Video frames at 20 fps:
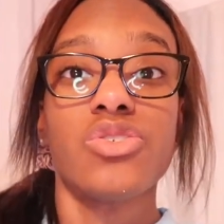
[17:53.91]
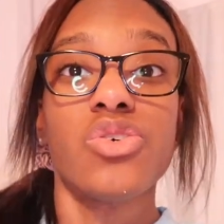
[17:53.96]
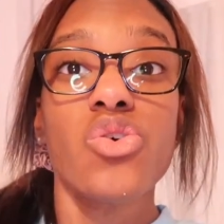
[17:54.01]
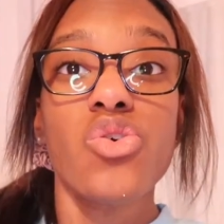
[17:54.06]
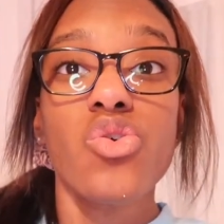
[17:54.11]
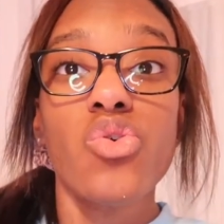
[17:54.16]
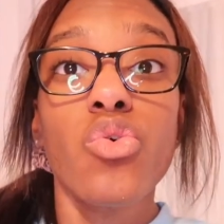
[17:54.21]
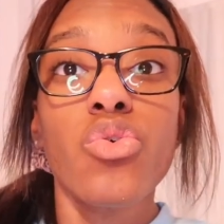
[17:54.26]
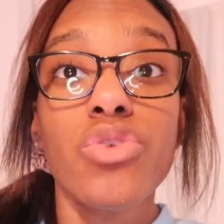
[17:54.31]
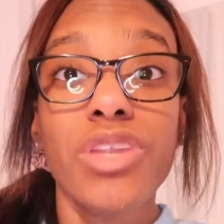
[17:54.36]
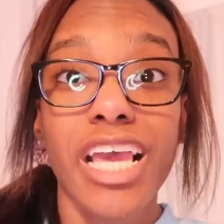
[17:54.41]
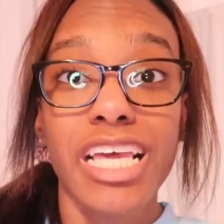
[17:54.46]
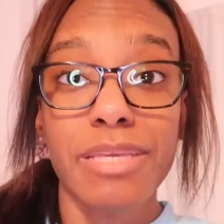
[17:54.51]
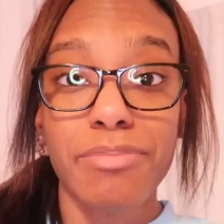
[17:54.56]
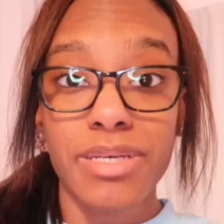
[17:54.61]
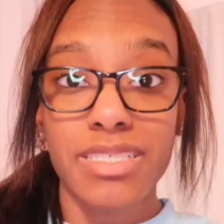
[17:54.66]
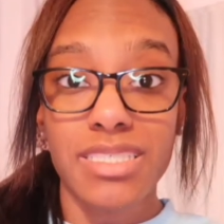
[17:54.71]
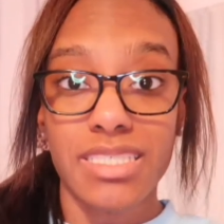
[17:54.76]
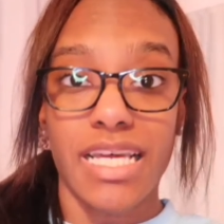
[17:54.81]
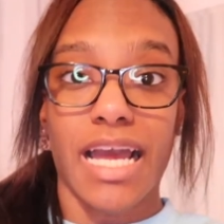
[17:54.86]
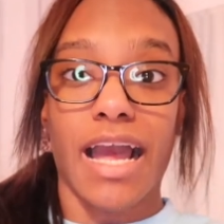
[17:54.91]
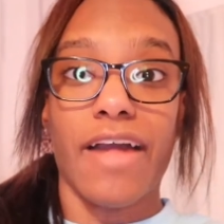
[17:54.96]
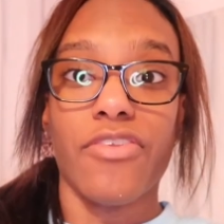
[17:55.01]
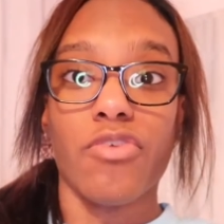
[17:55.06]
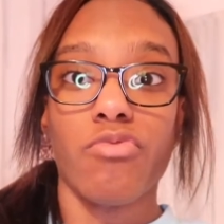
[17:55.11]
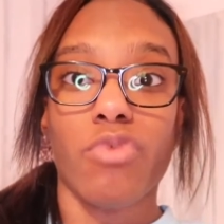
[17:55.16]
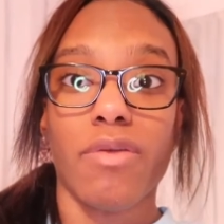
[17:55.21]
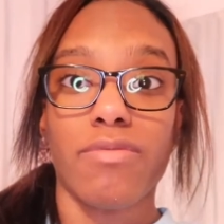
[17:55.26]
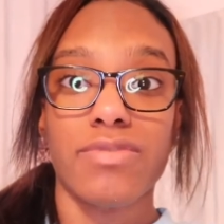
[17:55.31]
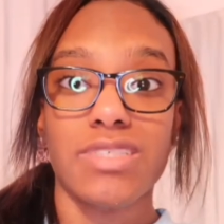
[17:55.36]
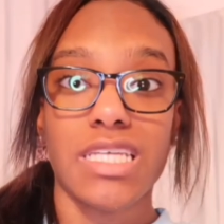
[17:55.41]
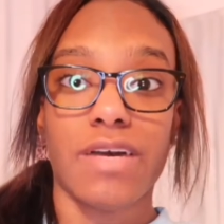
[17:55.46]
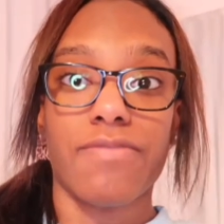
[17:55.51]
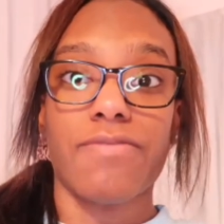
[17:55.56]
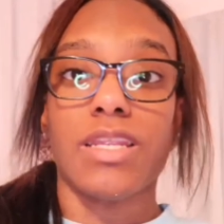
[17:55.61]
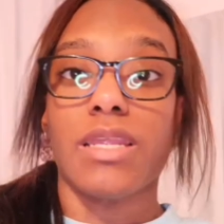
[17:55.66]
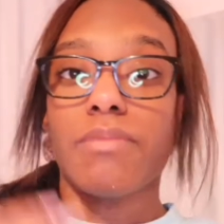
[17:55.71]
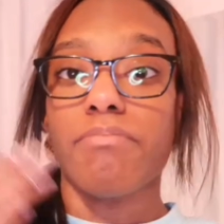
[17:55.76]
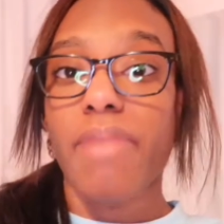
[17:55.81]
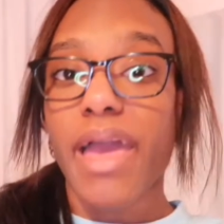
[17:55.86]
Two days because I had to wait for
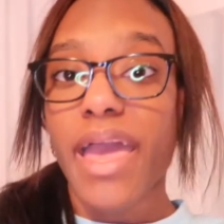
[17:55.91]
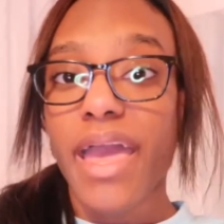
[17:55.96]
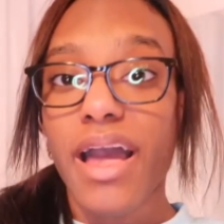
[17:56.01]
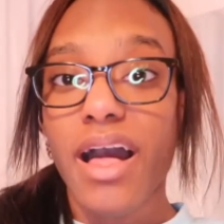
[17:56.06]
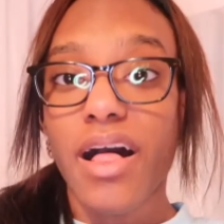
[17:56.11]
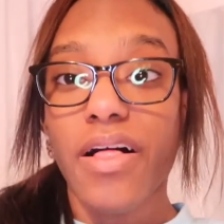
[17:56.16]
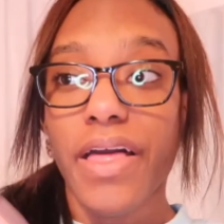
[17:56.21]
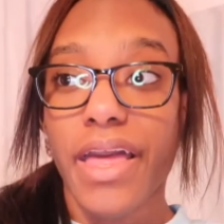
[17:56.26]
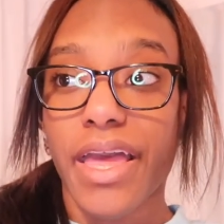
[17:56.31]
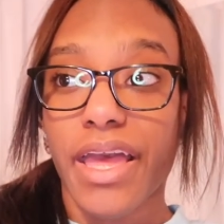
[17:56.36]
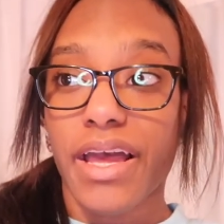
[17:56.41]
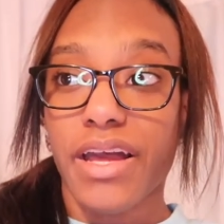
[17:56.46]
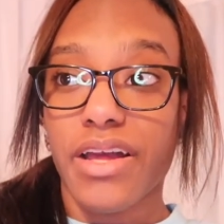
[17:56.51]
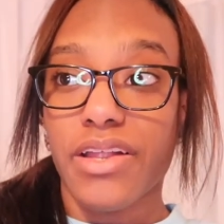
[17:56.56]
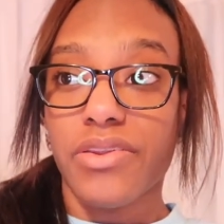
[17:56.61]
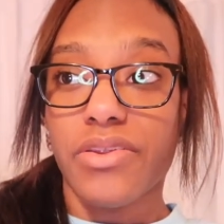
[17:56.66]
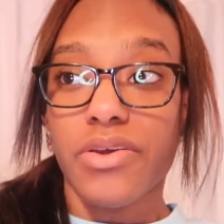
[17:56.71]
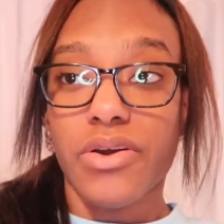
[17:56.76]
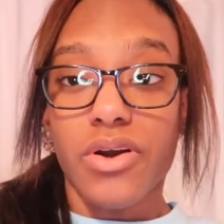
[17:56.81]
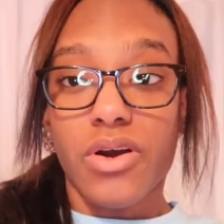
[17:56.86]
stuff in the mail and